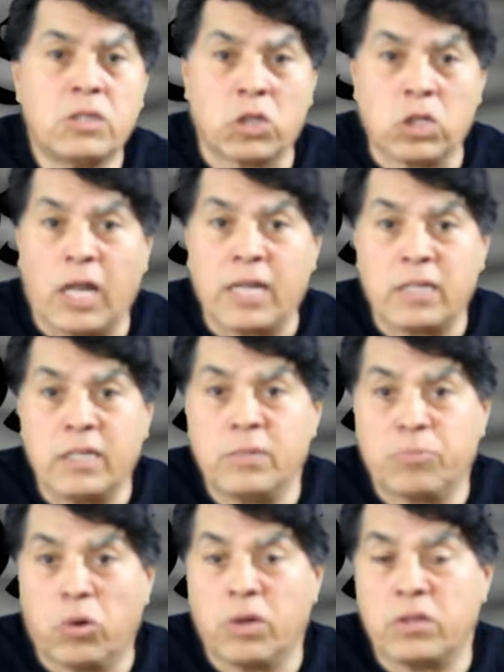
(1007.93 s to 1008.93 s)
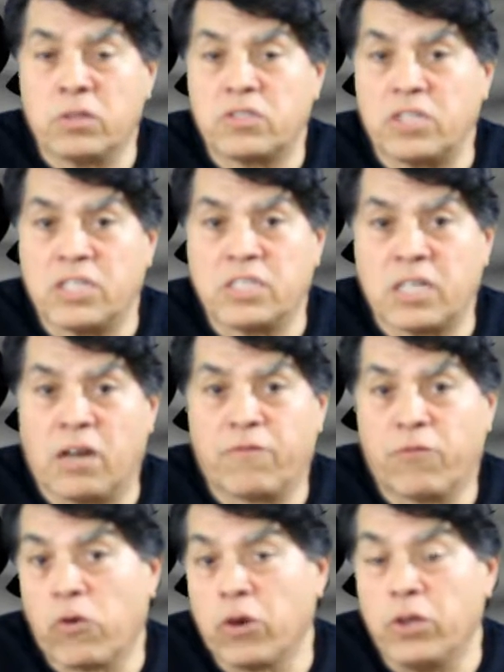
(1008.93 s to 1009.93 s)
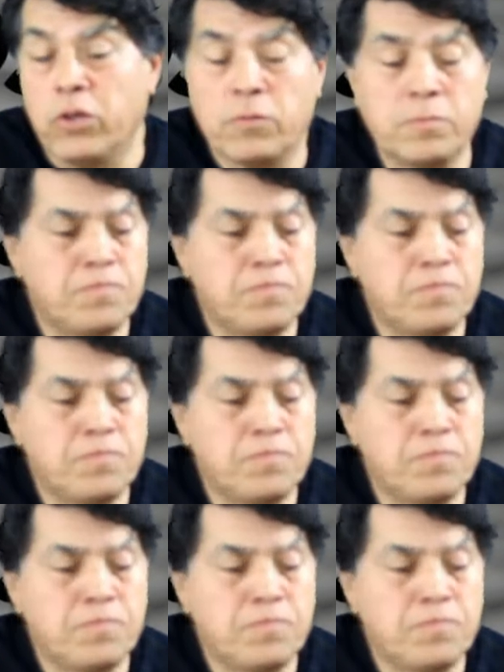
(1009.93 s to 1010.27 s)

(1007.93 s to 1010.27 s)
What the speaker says: they're likely to point those things out for you